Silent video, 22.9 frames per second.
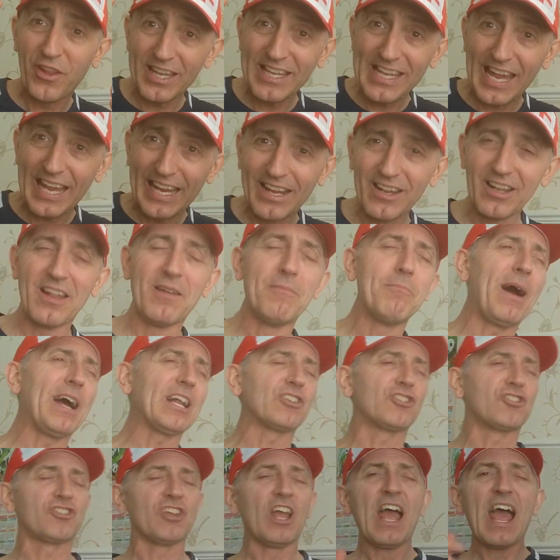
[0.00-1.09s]
for the England
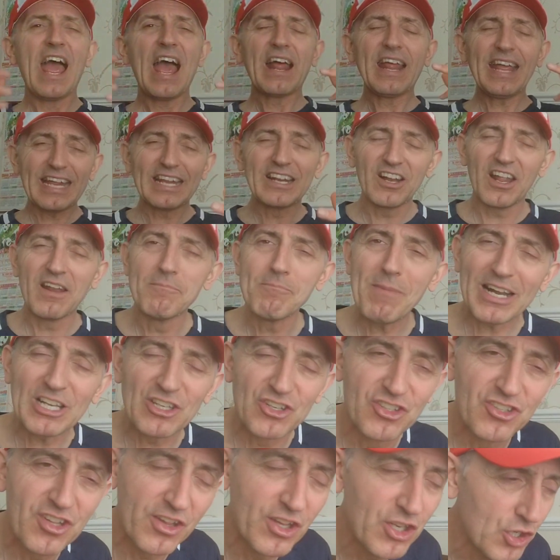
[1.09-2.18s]
match. England
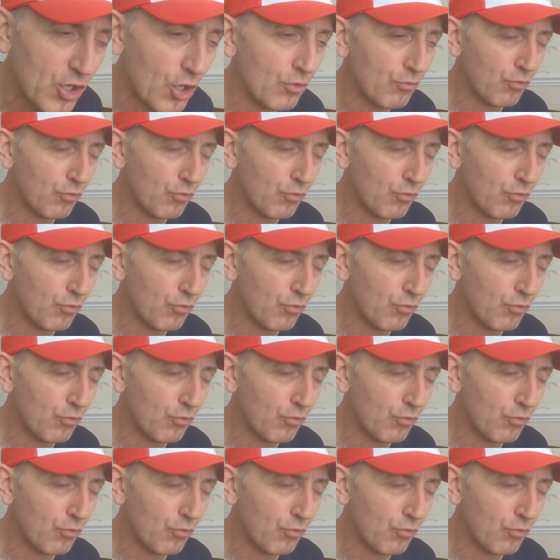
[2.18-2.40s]
matches in the